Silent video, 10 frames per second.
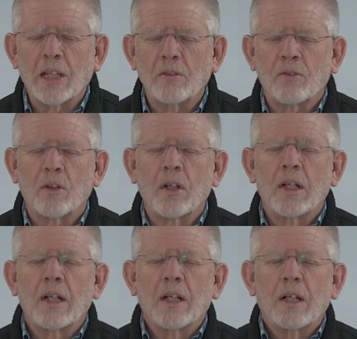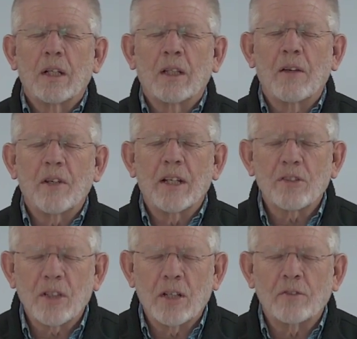you for loving
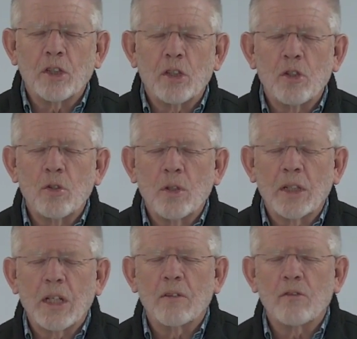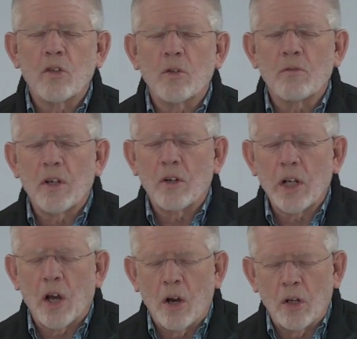us enough to do and give your very
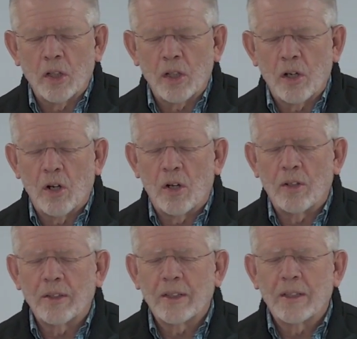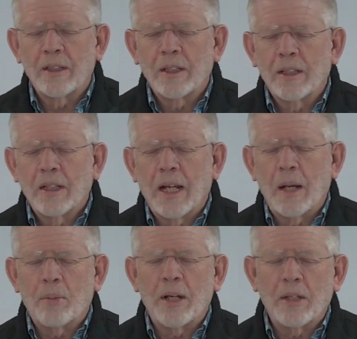all in all. And
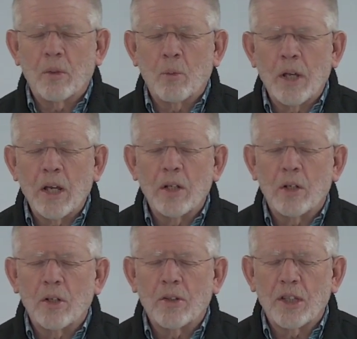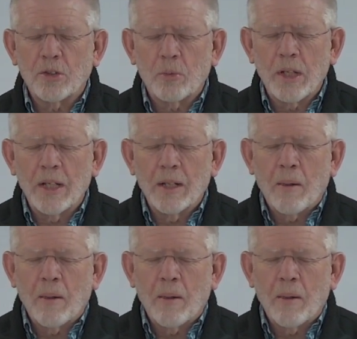I pray that we on earth, as we